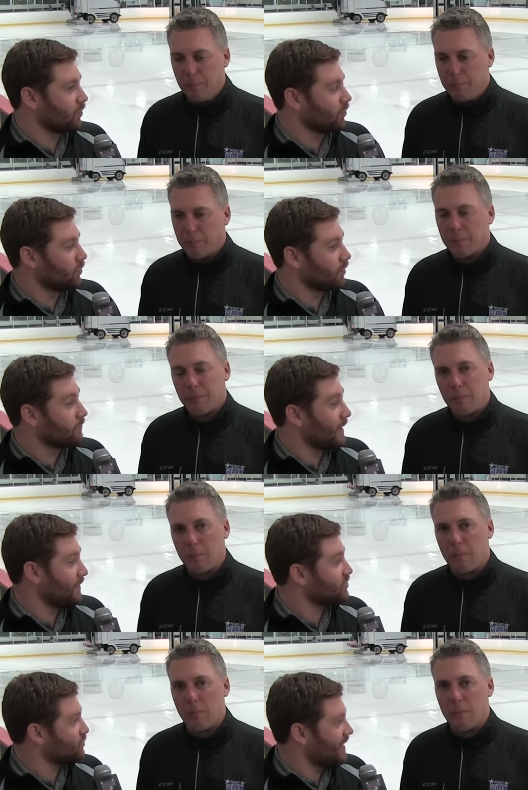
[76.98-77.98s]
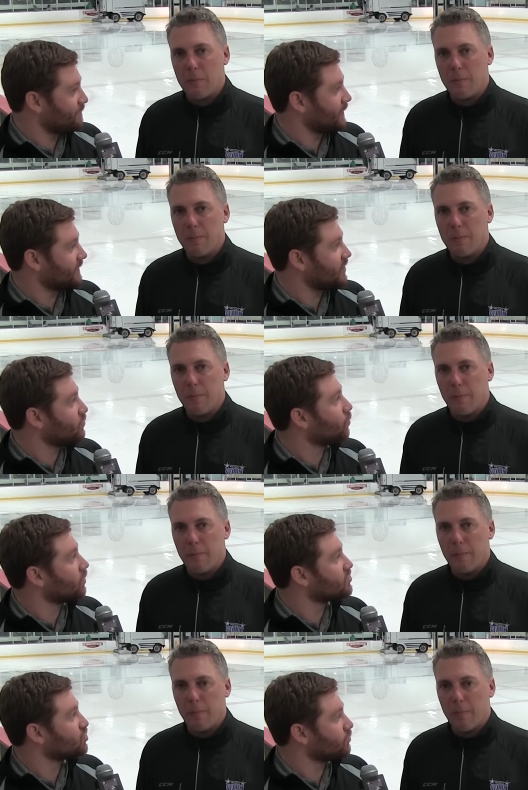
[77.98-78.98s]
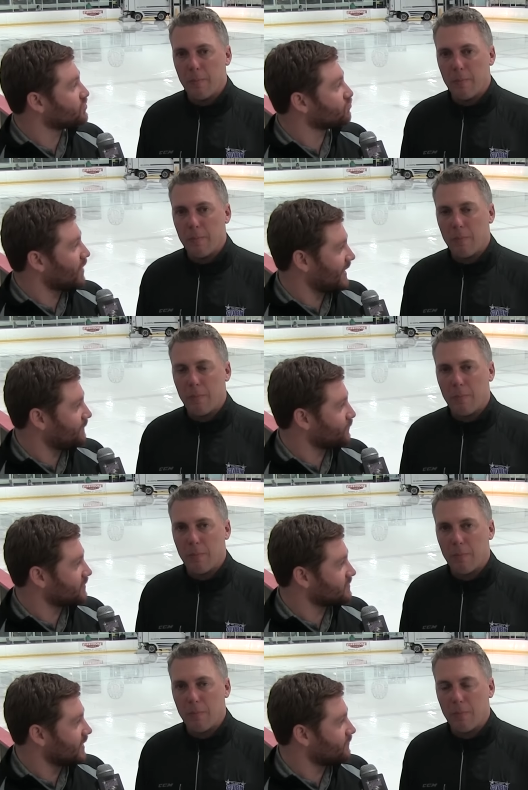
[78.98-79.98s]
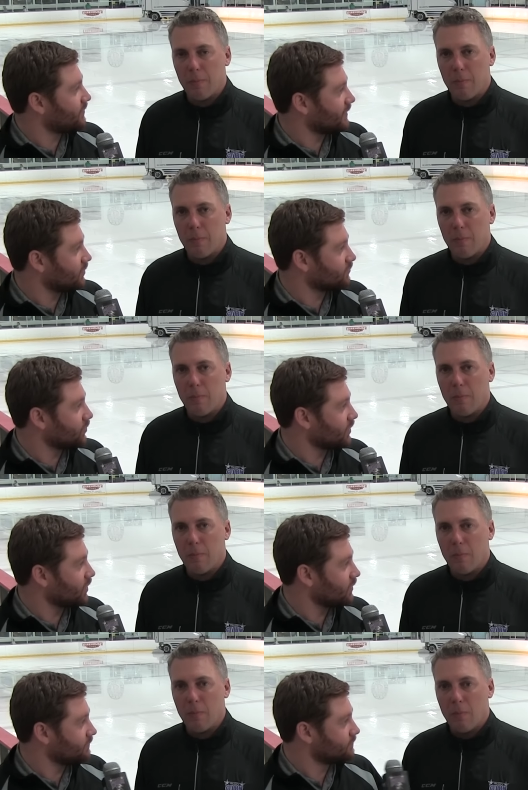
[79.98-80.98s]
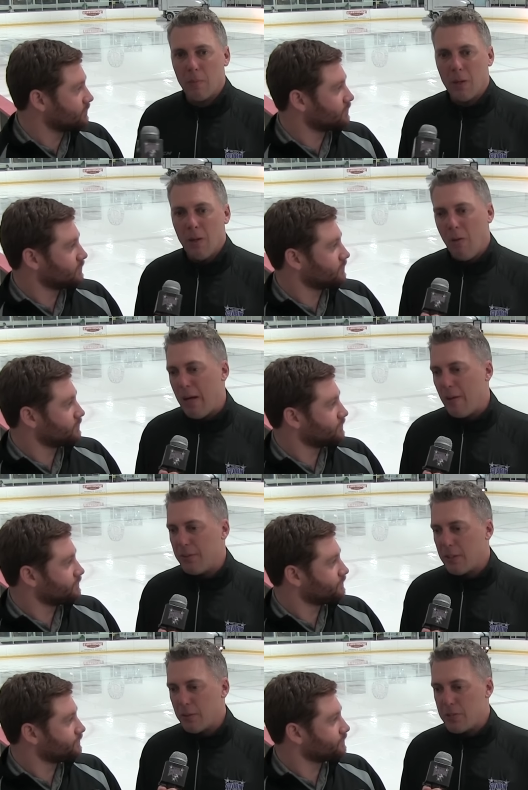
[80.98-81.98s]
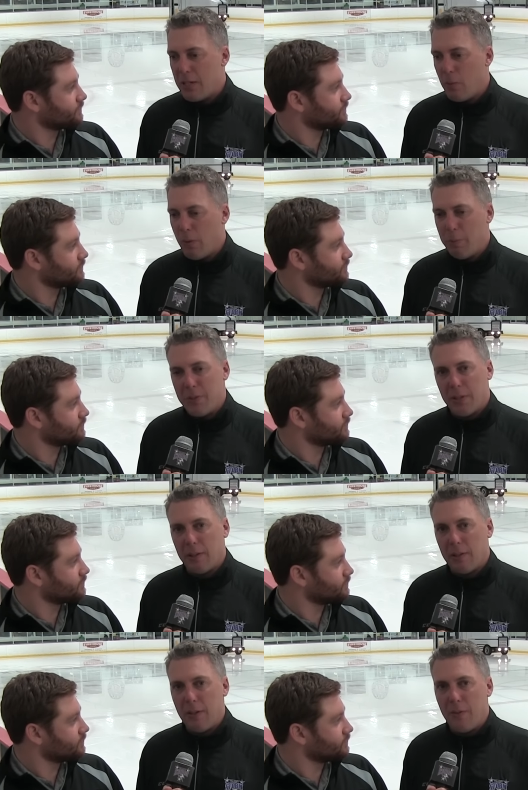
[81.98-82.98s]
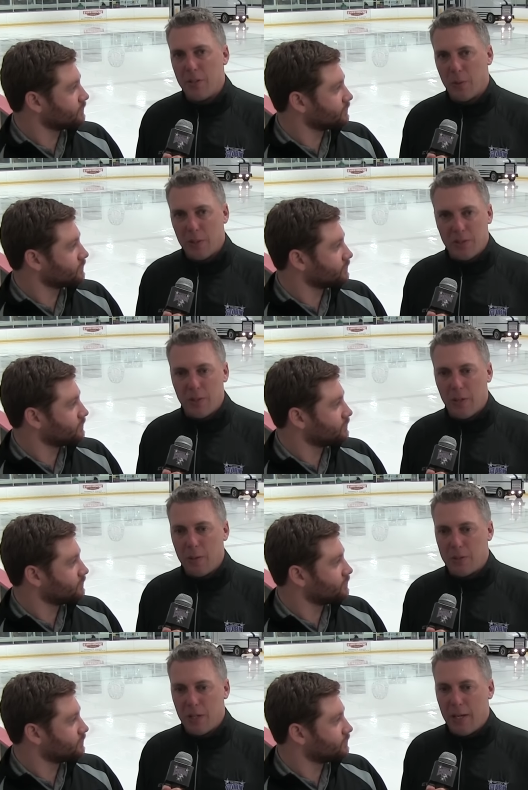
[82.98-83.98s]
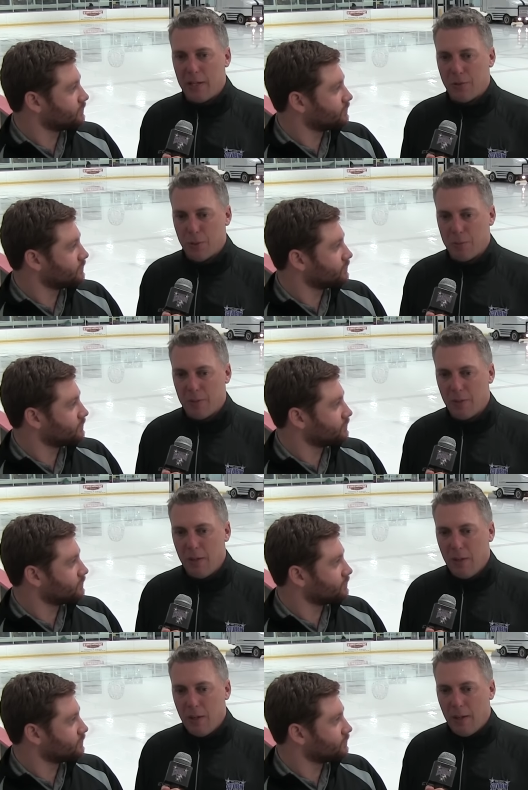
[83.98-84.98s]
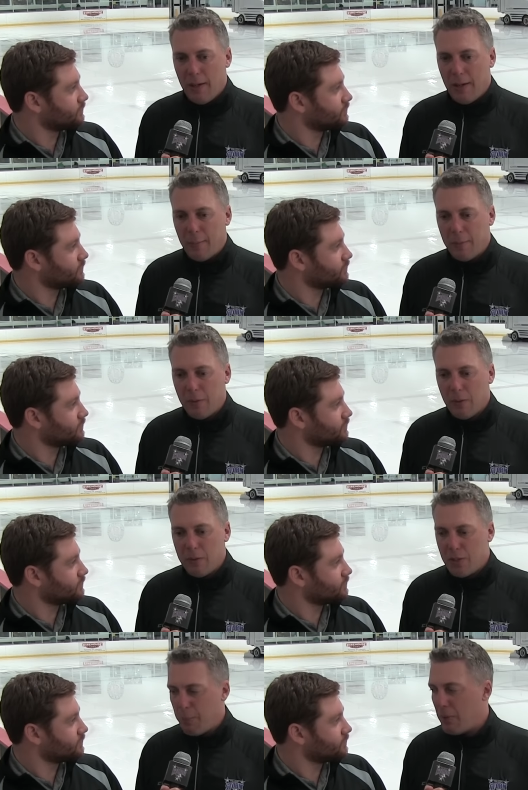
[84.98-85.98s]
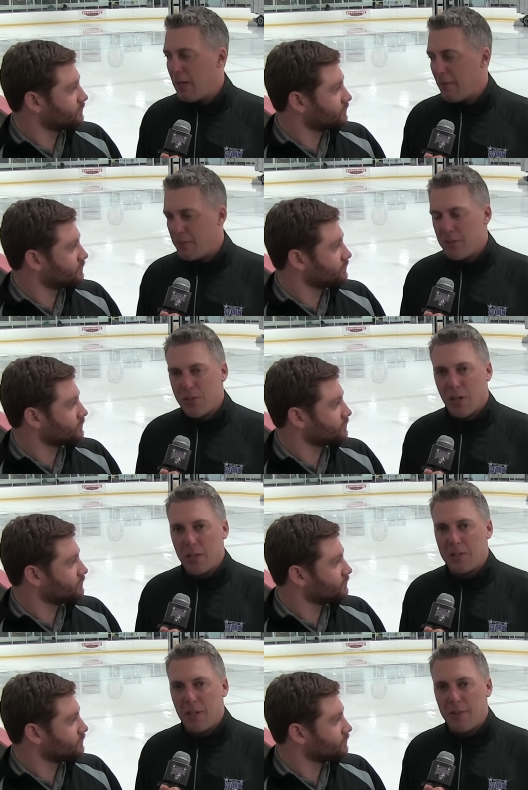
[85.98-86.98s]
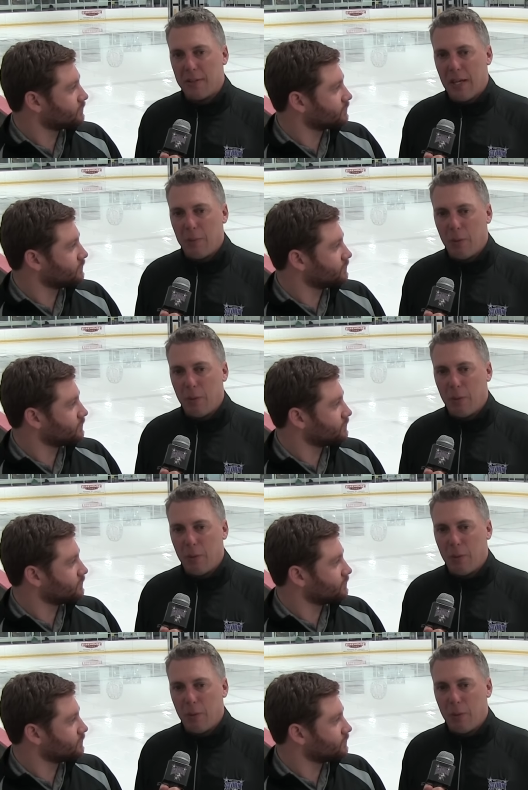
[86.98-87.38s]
Speaker 1: or, or maybe a draft pick that you weren't sure was ready for this level that looked really good?
Speaker 2: Well, I don't think there's any one particular individual that stood out today in terms of uh, jumping off the charts, and I think that